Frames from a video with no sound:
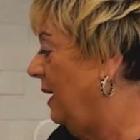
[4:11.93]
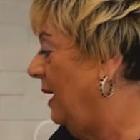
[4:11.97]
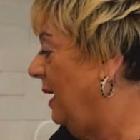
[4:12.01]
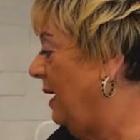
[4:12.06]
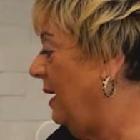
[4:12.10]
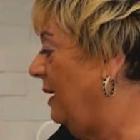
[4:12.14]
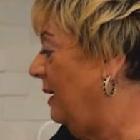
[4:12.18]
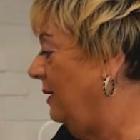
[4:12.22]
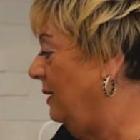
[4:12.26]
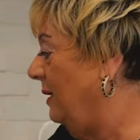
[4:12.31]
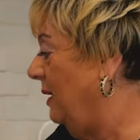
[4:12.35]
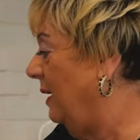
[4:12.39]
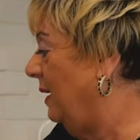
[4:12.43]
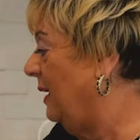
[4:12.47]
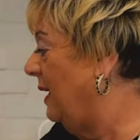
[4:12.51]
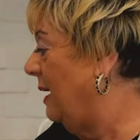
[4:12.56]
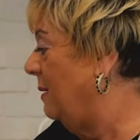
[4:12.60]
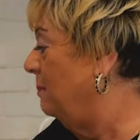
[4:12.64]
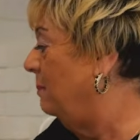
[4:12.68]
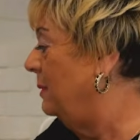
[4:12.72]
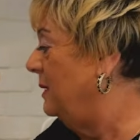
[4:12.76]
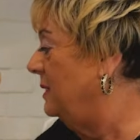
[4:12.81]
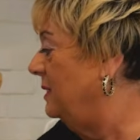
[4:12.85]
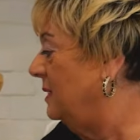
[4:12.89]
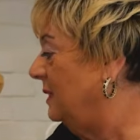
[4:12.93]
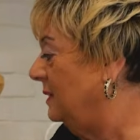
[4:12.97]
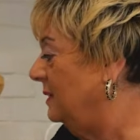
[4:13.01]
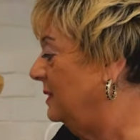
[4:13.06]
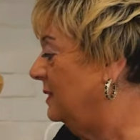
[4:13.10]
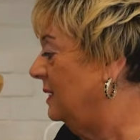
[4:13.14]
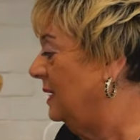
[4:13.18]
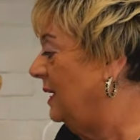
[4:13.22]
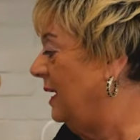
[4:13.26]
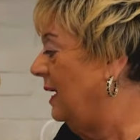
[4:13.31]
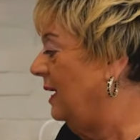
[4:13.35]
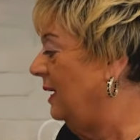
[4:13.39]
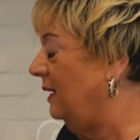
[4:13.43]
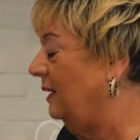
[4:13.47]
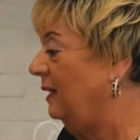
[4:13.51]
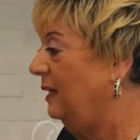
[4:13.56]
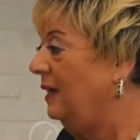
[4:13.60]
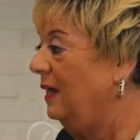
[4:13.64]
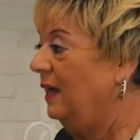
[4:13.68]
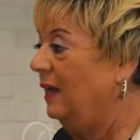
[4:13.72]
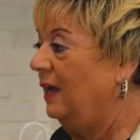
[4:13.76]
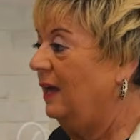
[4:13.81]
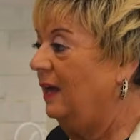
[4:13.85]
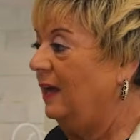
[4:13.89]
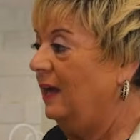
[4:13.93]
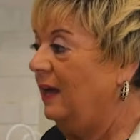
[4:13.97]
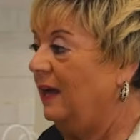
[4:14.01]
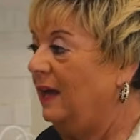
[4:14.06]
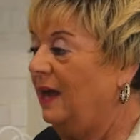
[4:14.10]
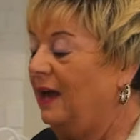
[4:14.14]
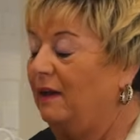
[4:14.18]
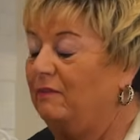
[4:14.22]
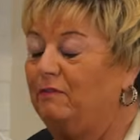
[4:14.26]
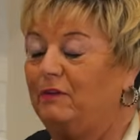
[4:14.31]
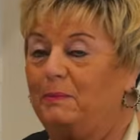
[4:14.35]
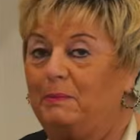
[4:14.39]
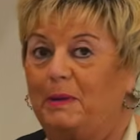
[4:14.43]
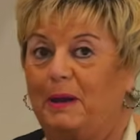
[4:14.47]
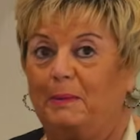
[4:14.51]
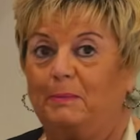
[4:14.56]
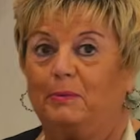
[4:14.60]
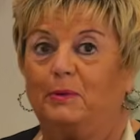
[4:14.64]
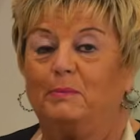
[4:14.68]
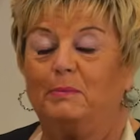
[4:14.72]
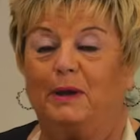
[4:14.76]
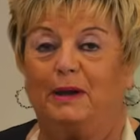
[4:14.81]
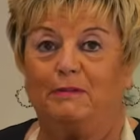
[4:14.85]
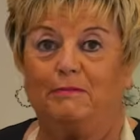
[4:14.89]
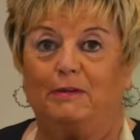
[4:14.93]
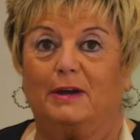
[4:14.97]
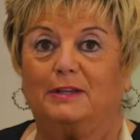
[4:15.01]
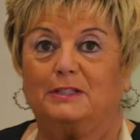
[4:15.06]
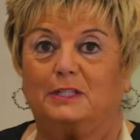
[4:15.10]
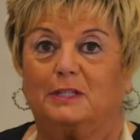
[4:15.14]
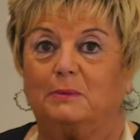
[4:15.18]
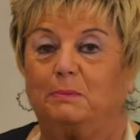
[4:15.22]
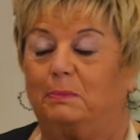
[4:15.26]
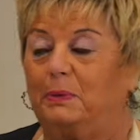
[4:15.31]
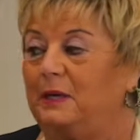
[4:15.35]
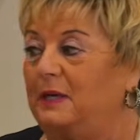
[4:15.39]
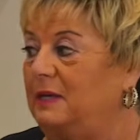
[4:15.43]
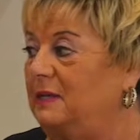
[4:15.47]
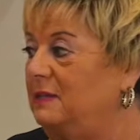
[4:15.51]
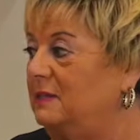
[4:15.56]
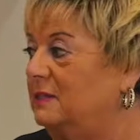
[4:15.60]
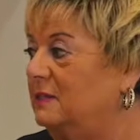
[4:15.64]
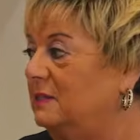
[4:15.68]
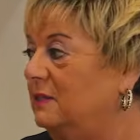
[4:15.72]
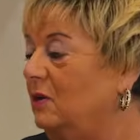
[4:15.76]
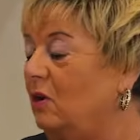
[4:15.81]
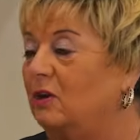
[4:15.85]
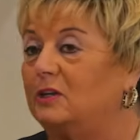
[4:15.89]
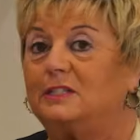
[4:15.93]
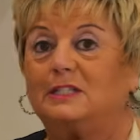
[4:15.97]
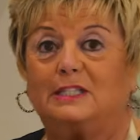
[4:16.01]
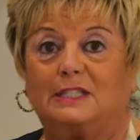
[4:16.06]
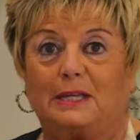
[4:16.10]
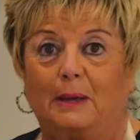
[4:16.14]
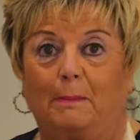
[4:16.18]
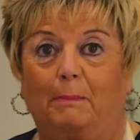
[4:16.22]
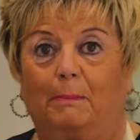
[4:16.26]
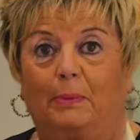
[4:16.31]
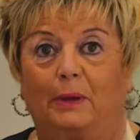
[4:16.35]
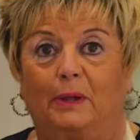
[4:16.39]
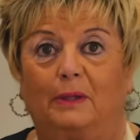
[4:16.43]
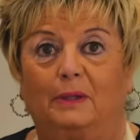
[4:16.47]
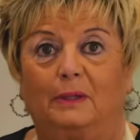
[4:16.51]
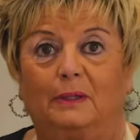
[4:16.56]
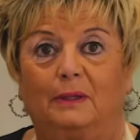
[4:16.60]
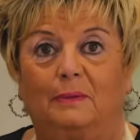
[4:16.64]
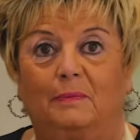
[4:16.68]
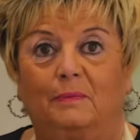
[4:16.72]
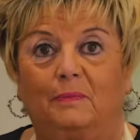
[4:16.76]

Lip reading: And it can be done today. And remember, my recipes are simple